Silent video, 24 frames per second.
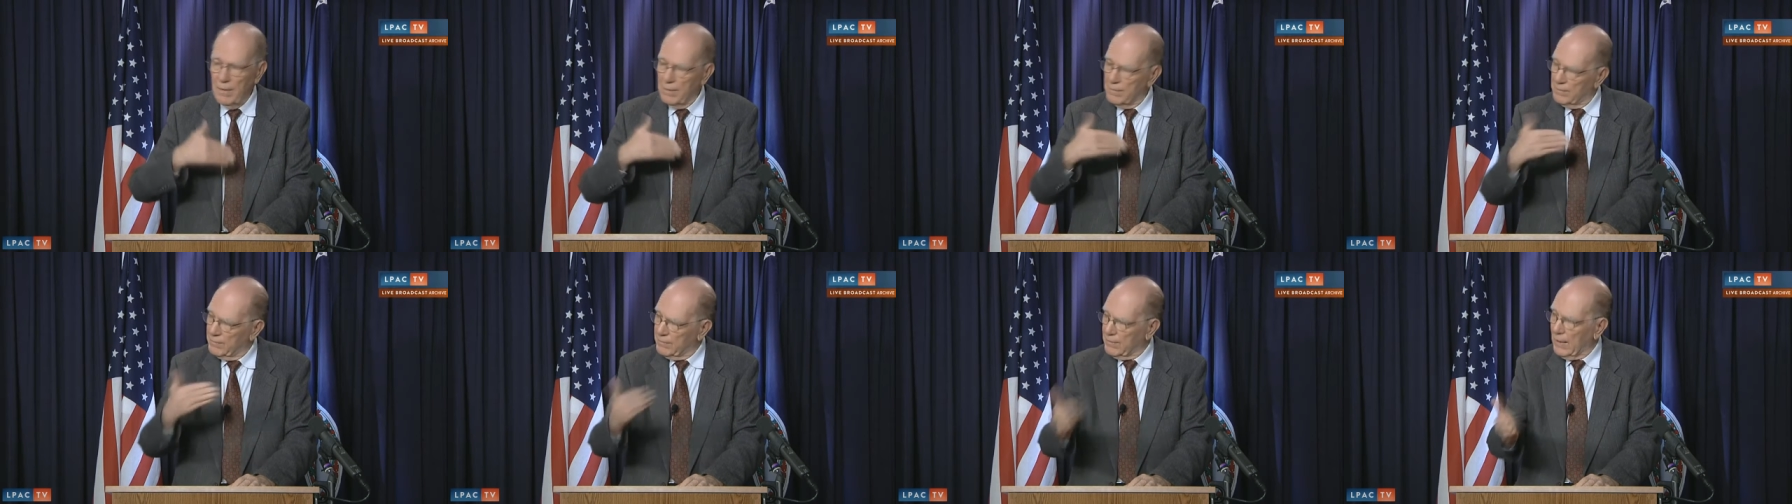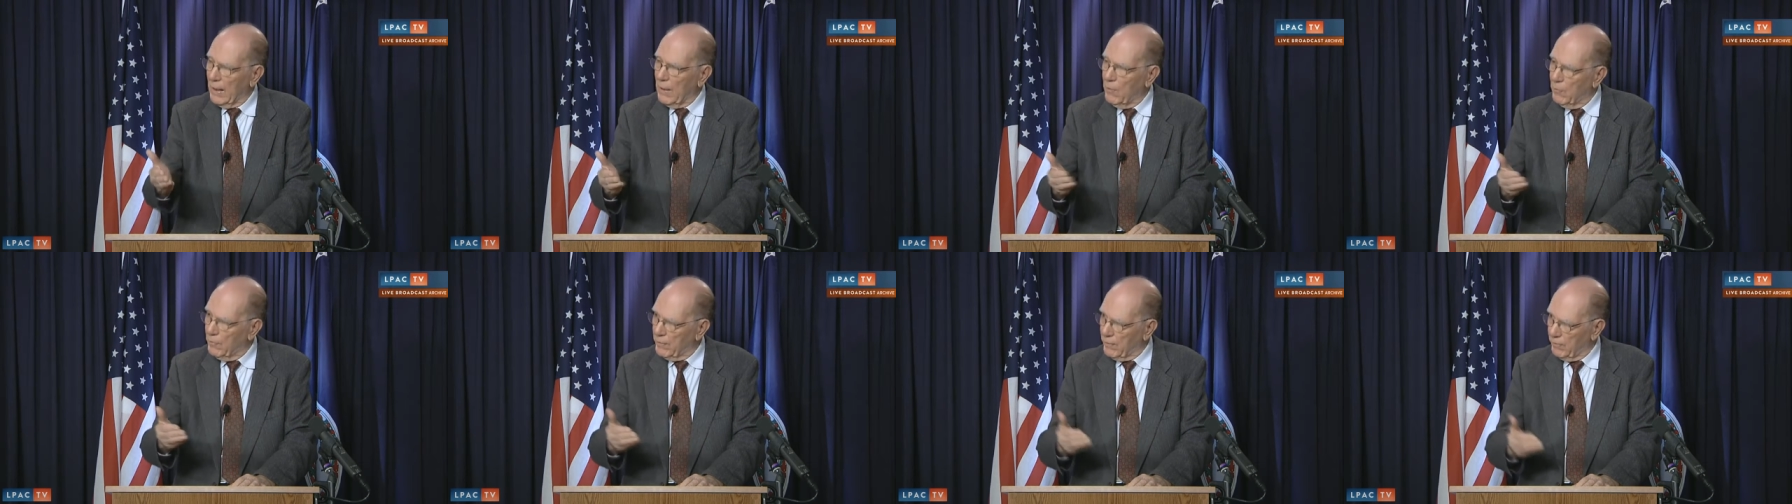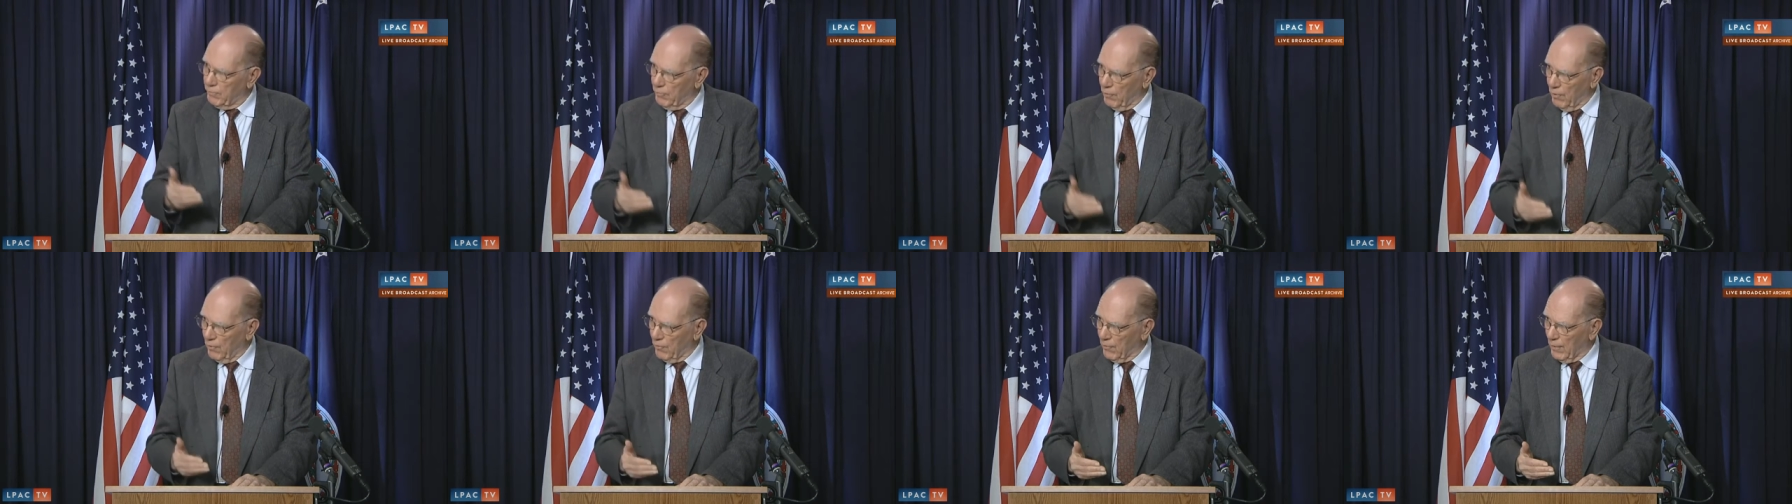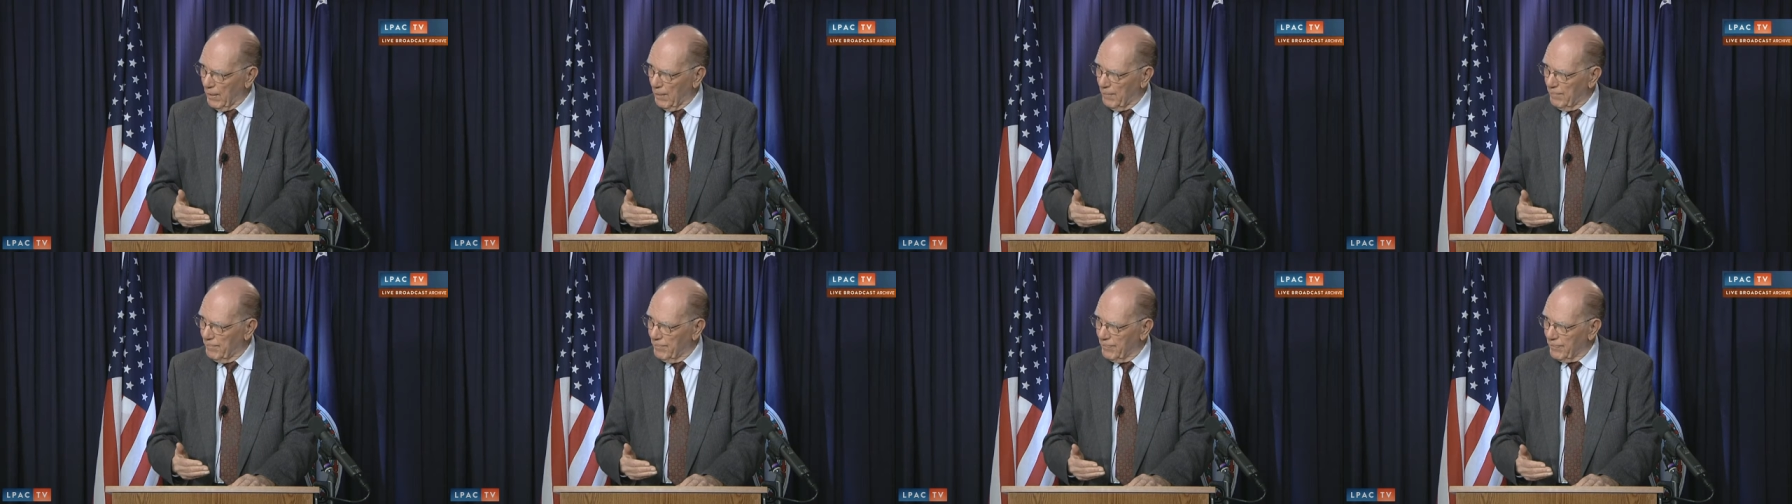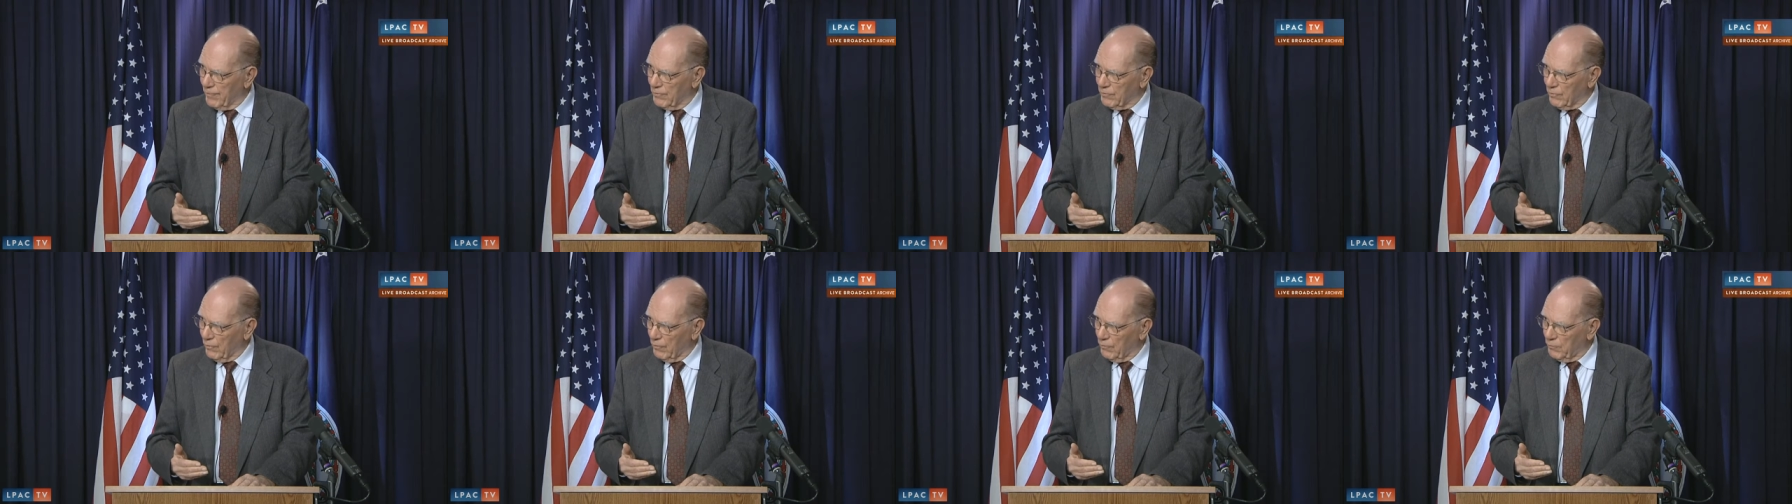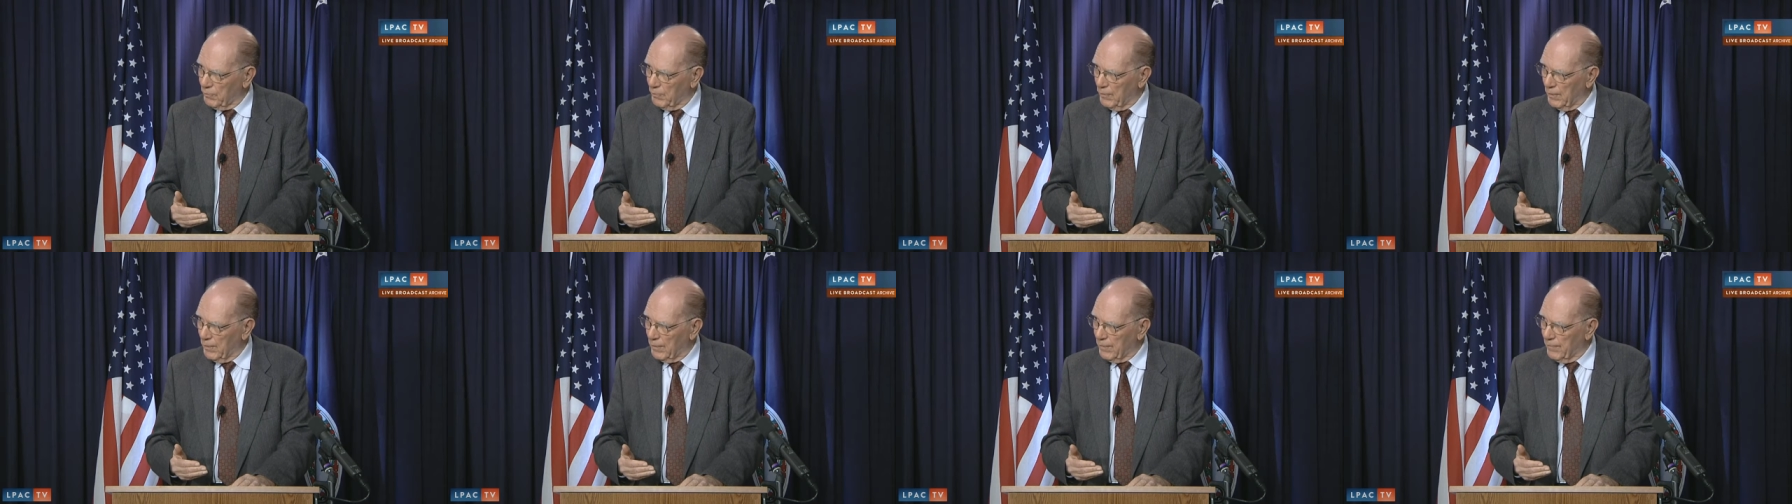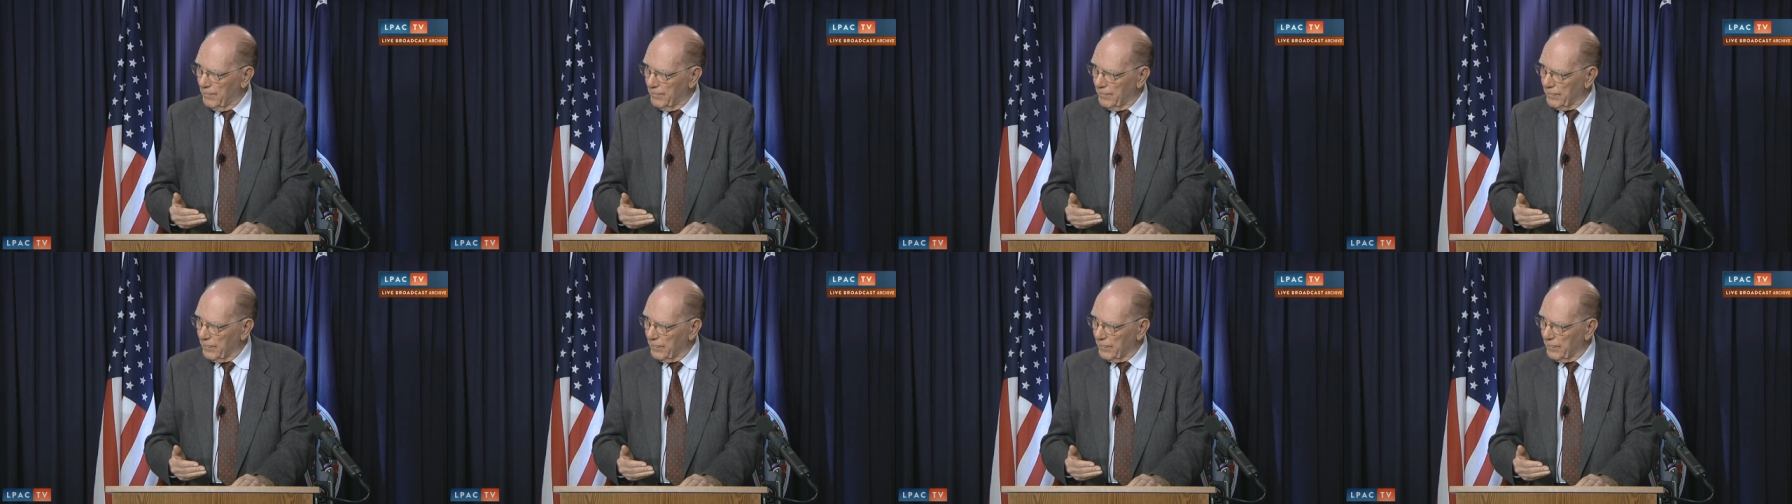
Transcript: stay with the program, so to speak?